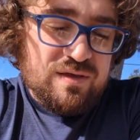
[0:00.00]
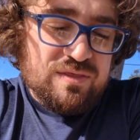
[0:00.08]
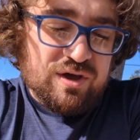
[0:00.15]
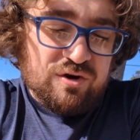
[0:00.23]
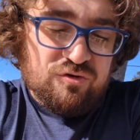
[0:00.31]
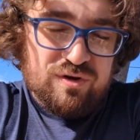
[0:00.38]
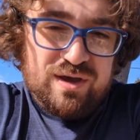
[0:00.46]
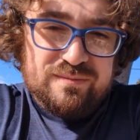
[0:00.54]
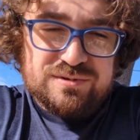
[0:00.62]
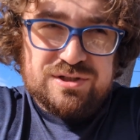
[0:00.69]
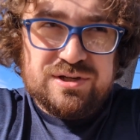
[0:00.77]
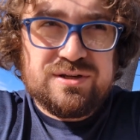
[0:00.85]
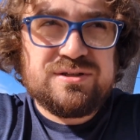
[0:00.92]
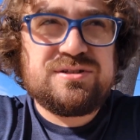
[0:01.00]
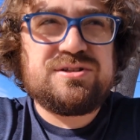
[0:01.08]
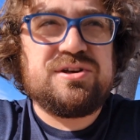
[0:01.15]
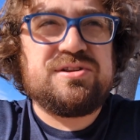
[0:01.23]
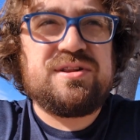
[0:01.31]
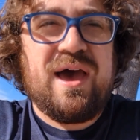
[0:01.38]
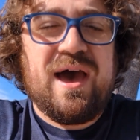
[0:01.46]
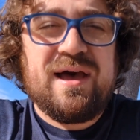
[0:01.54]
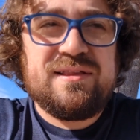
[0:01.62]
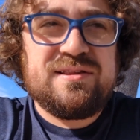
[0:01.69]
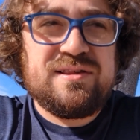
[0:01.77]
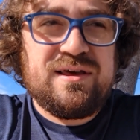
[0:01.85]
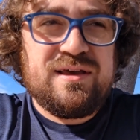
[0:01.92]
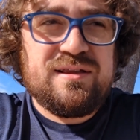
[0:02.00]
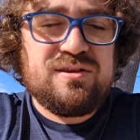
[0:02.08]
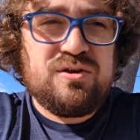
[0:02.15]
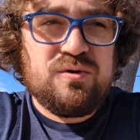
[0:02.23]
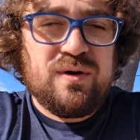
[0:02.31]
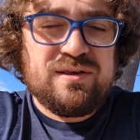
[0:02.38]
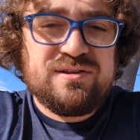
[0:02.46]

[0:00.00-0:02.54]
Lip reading: The cream cheese just adds it to a